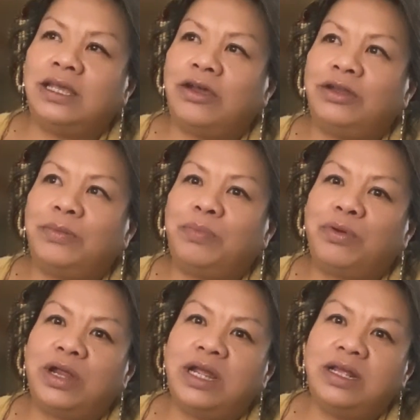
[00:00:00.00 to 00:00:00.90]
on your
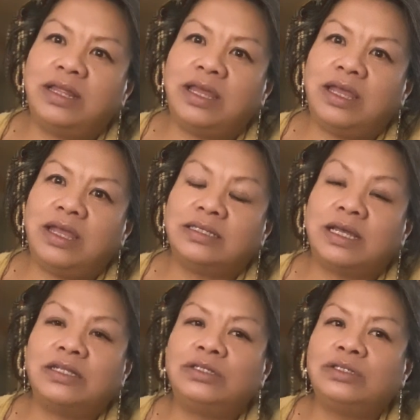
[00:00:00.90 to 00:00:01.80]
breathing because
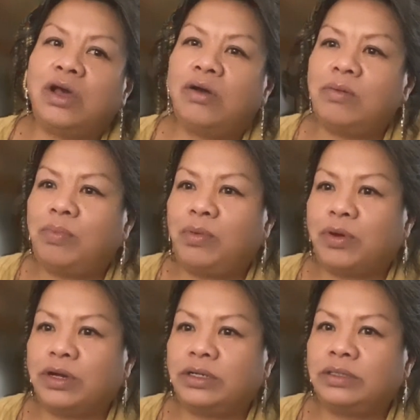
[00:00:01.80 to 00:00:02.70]
that's so
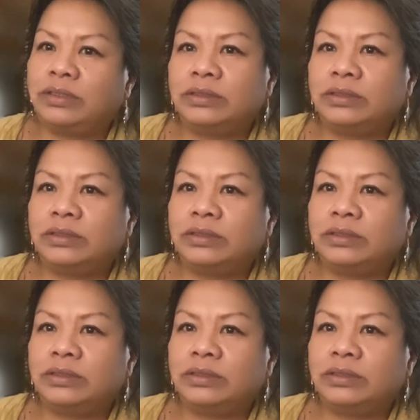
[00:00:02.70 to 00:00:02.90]
important. Good,